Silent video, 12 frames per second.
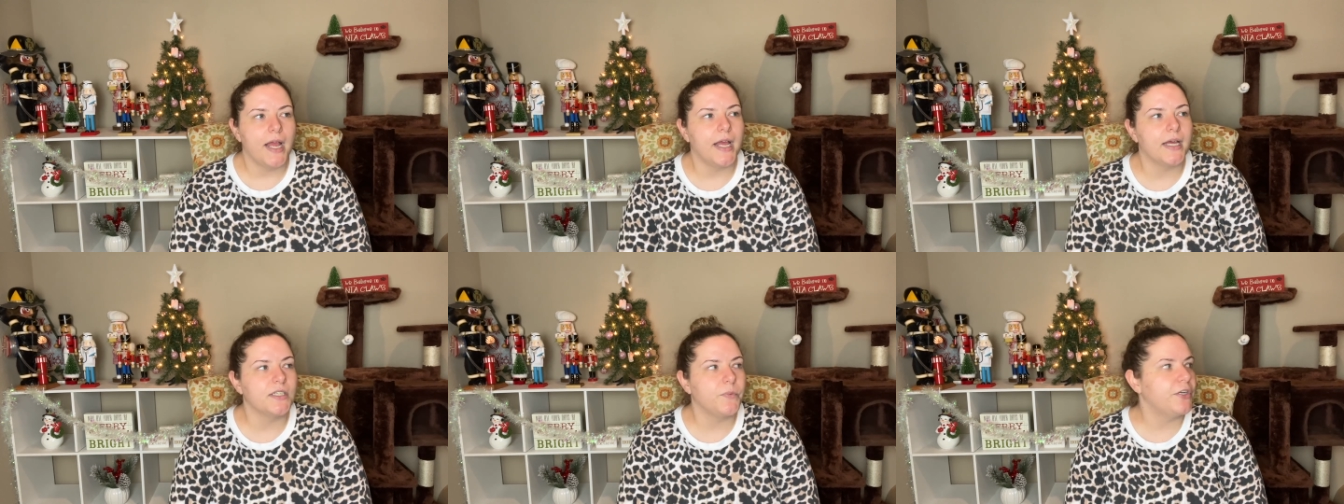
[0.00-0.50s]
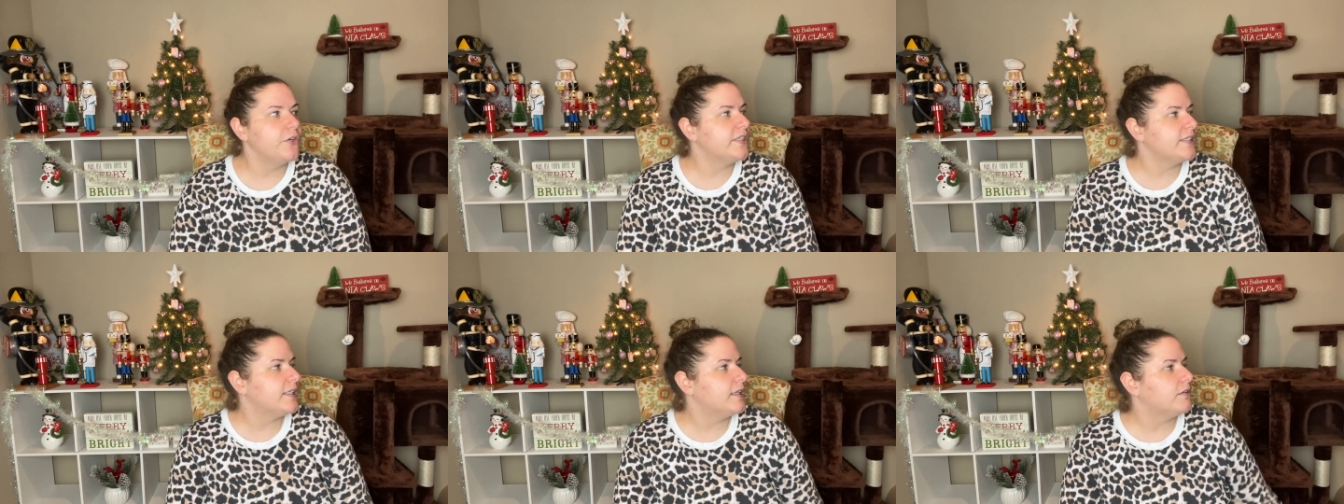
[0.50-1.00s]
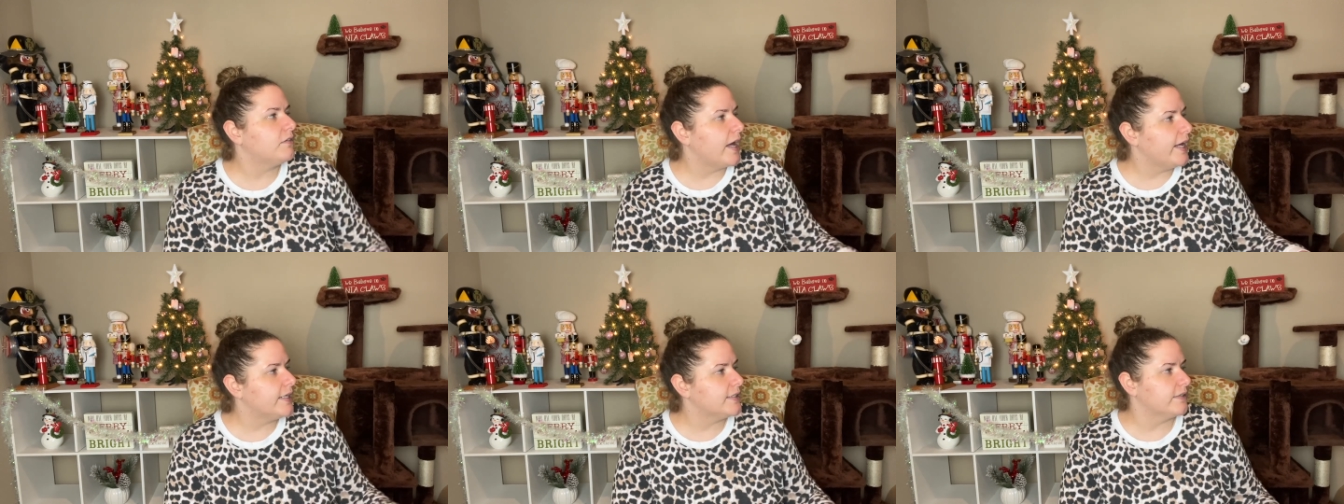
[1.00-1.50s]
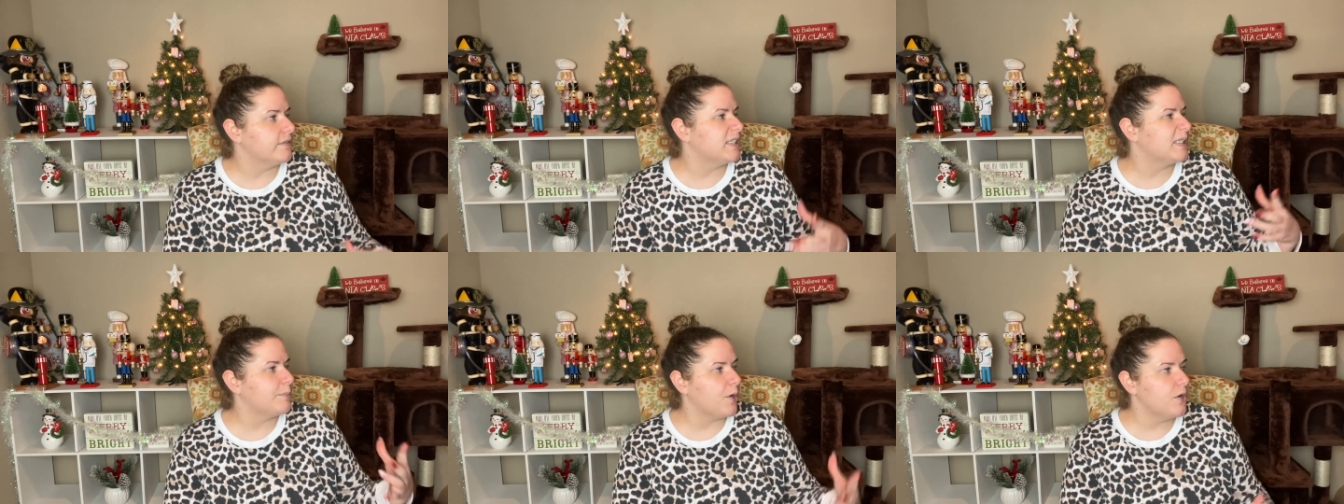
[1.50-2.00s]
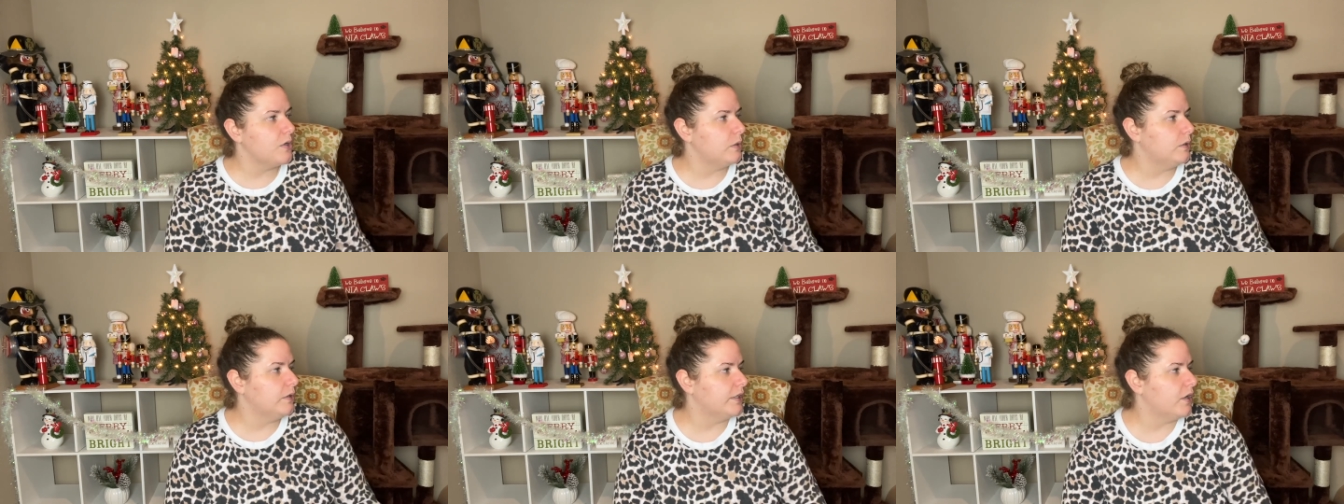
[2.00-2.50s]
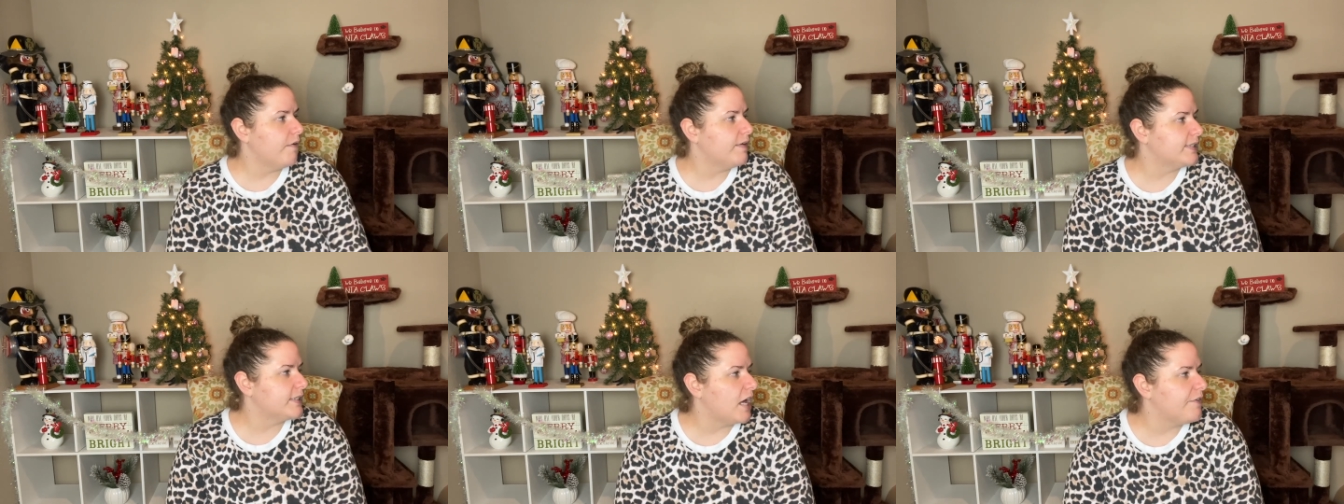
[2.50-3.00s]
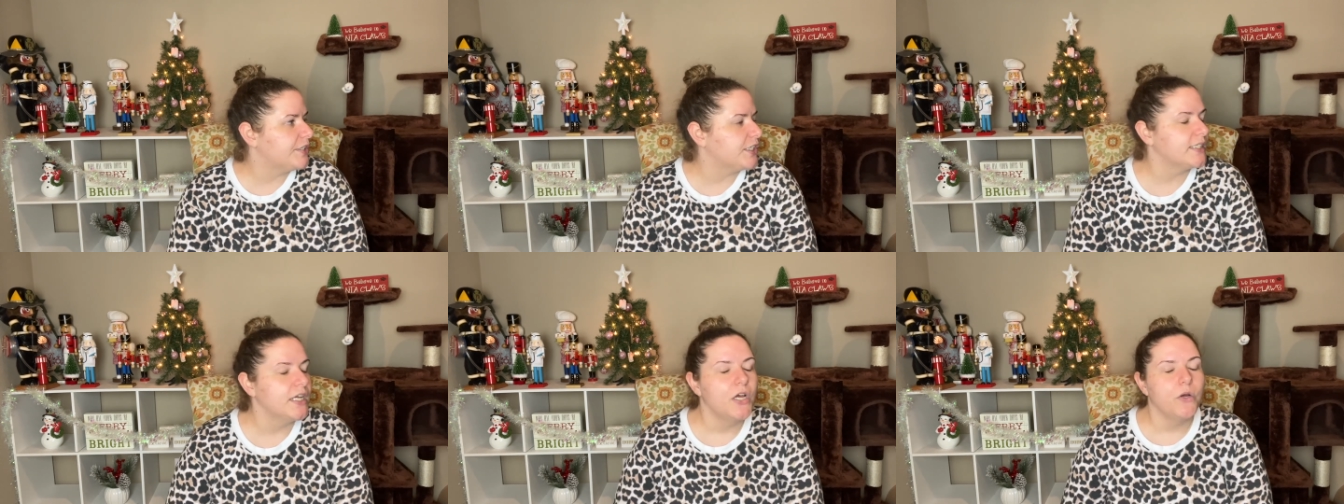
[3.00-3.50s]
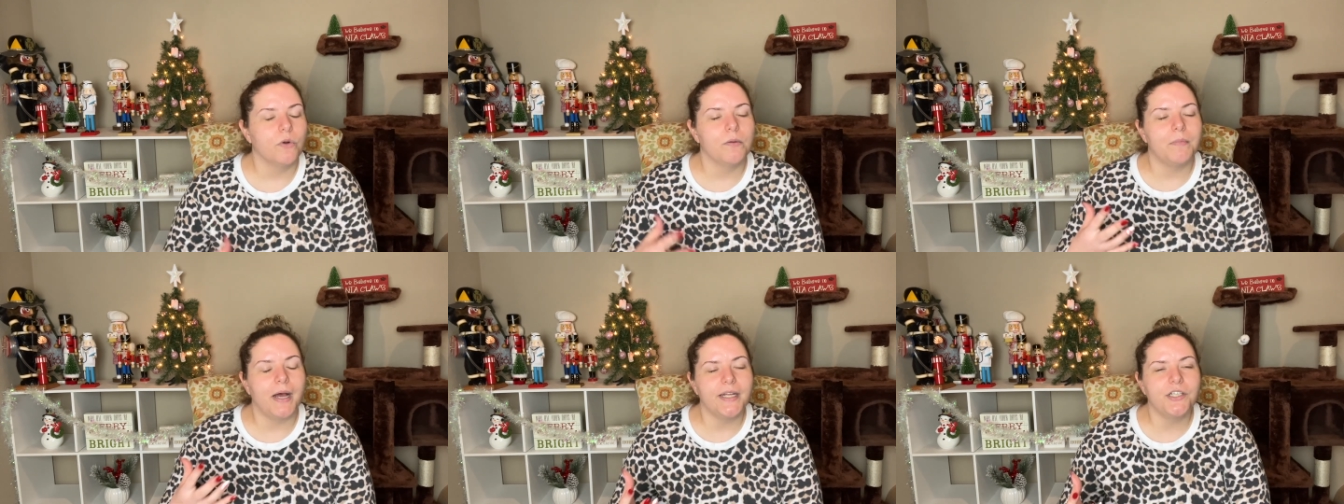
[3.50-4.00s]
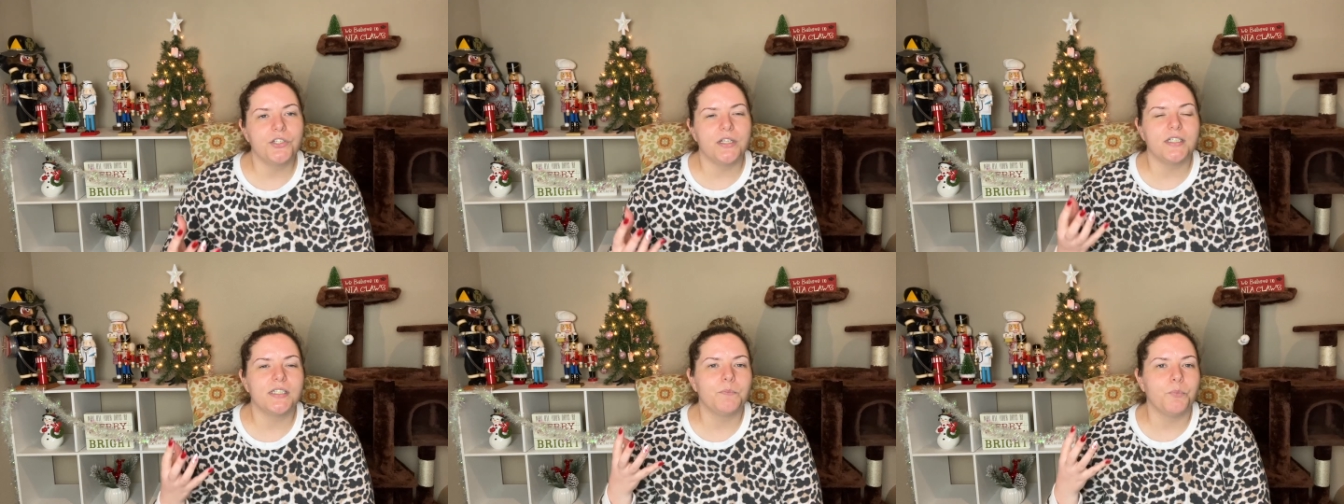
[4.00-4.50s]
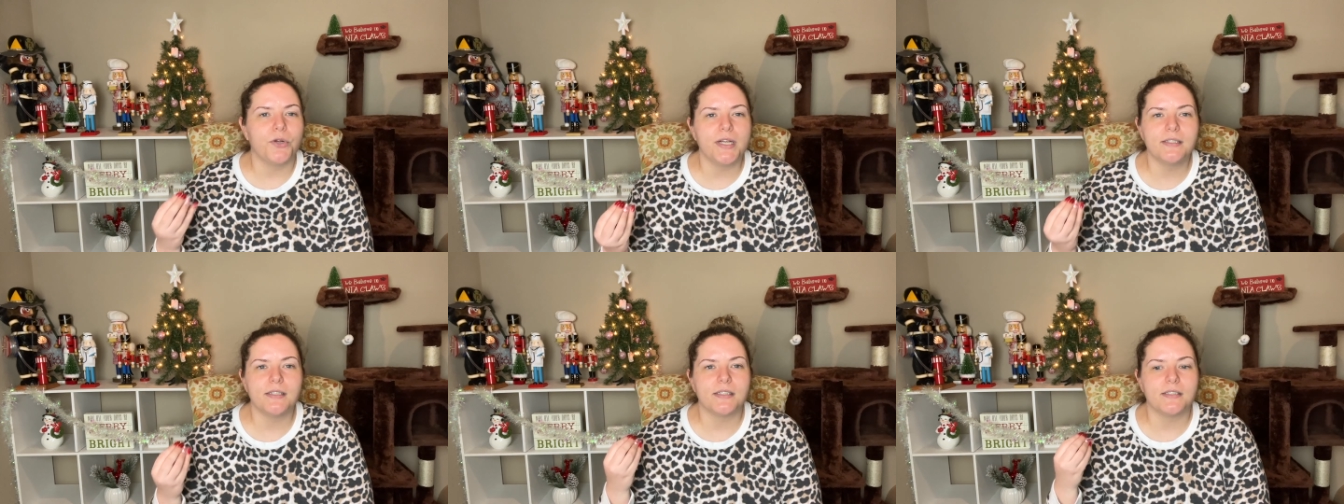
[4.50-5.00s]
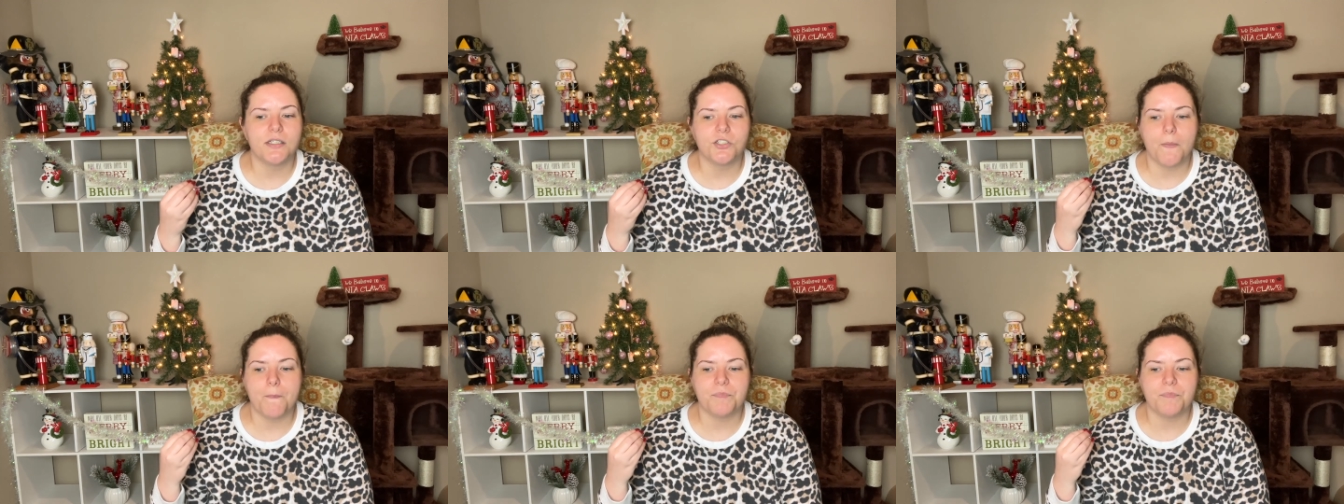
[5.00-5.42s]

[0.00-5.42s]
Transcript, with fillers: And when you just see the lights and the sparkle and all that stuff, it just reminds you, it just brings like such